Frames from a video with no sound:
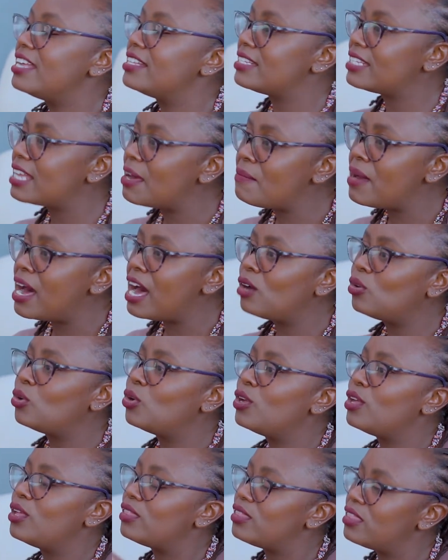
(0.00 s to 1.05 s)
And somehow
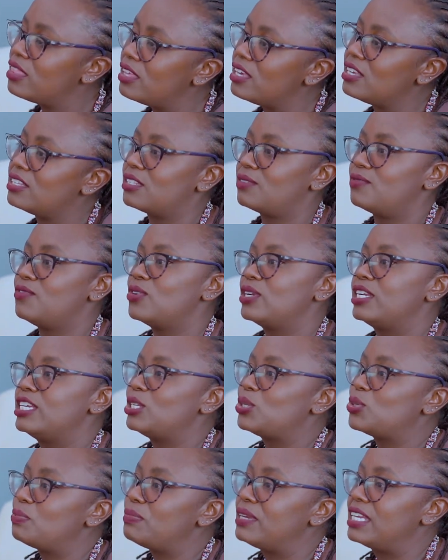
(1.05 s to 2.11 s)
things fall
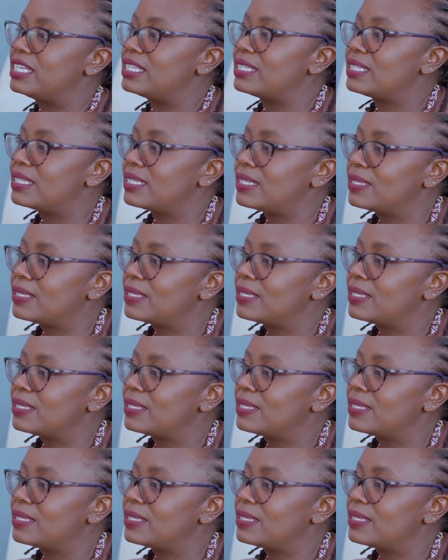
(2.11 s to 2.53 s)
into place.